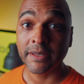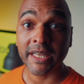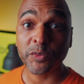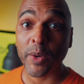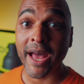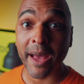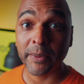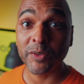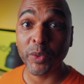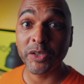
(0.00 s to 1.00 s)
That's what
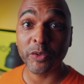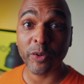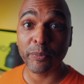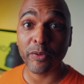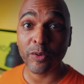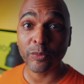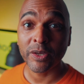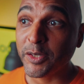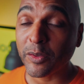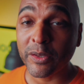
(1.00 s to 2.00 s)
happened when you're a pro.
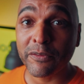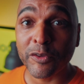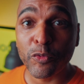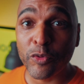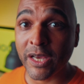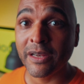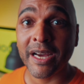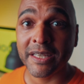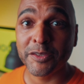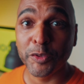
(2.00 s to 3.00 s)
You don't even
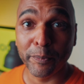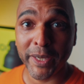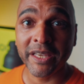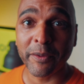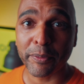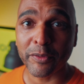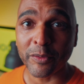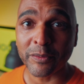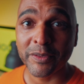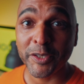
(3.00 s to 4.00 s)
realize you're being a
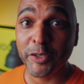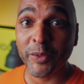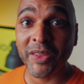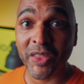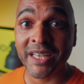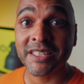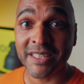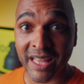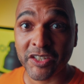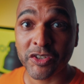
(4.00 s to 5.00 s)
pro. You're doing things
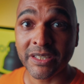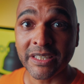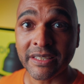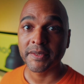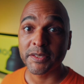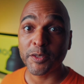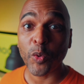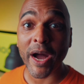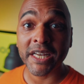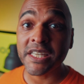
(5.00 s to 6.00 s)
naturally.
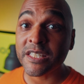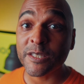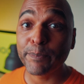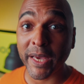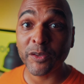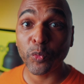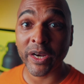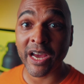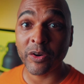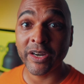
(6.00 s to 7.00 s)
So I just spent 1
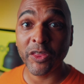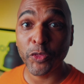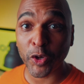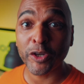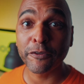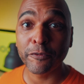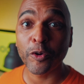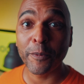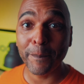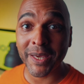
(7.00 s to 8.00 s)
hour and
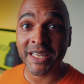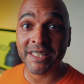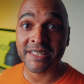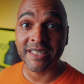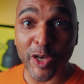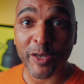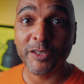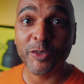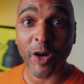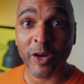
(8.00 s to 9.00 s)
34 minutes talking
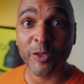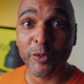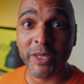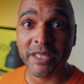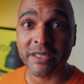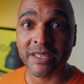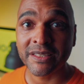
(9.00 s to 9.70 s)
to Aunt Louise.